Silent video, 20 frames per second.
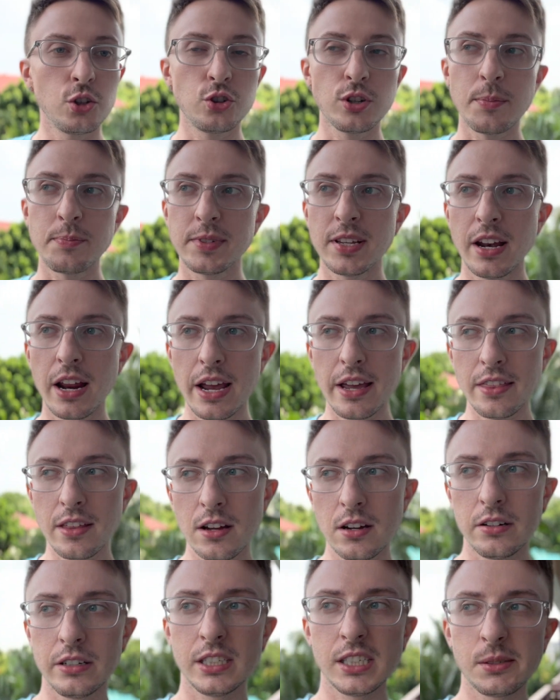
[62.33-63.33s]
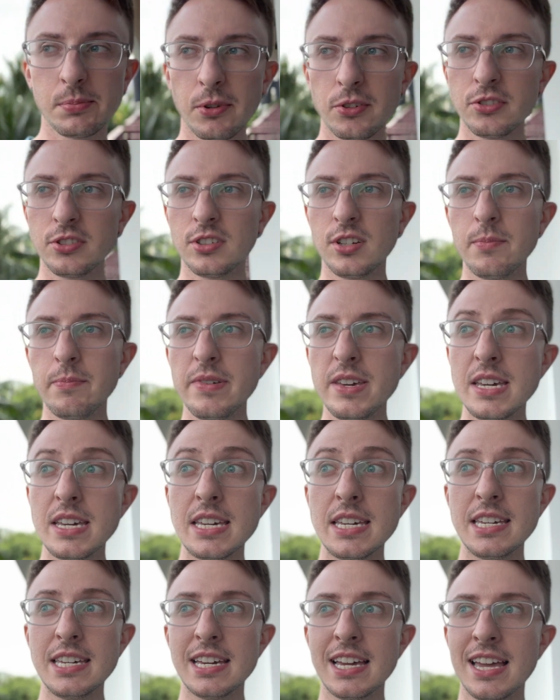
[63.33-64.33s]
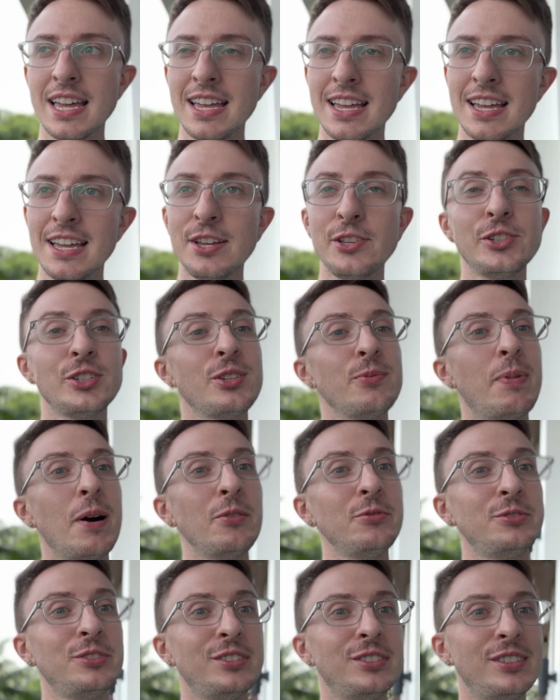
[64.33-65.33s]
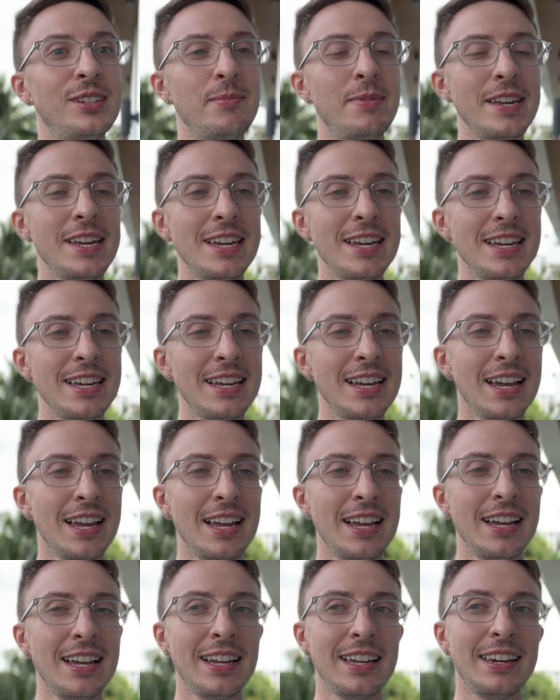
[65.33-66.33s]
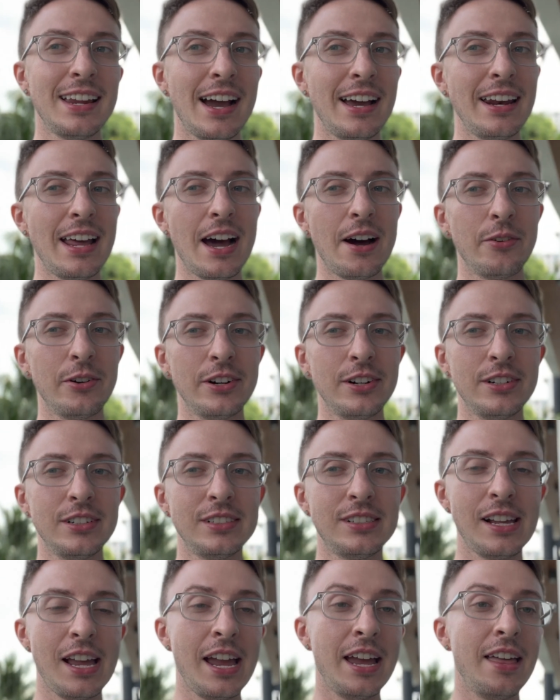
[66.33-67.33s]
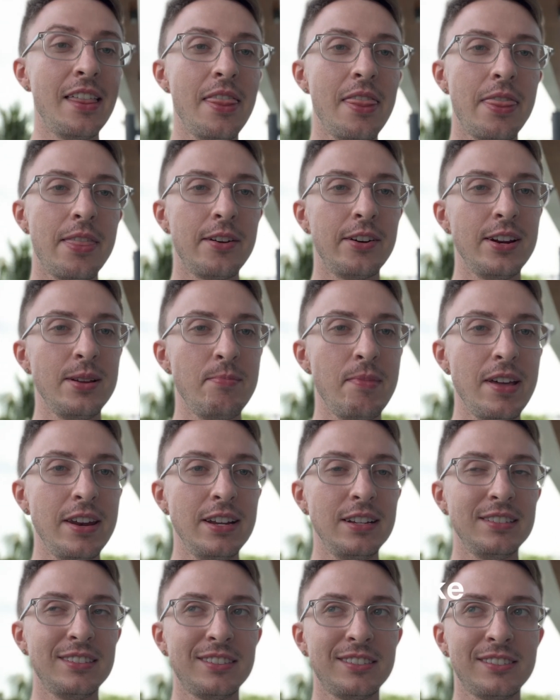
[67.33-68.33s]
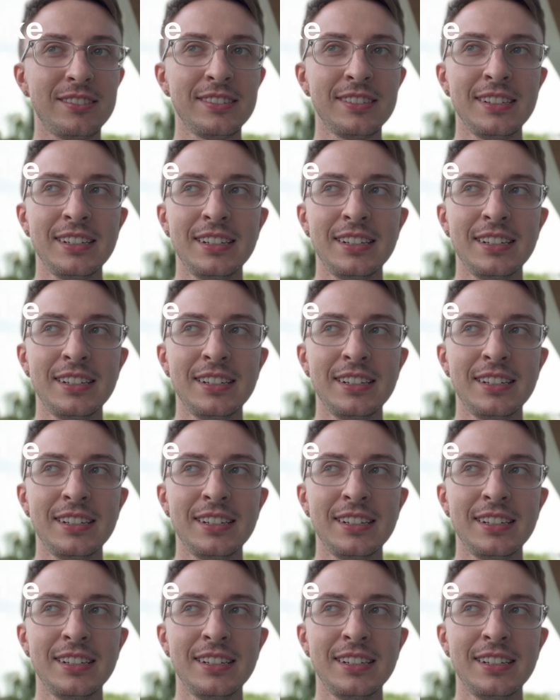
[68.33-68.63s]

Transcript: trip today though is supposed to be, supposed to be nine hours and 30 minutes.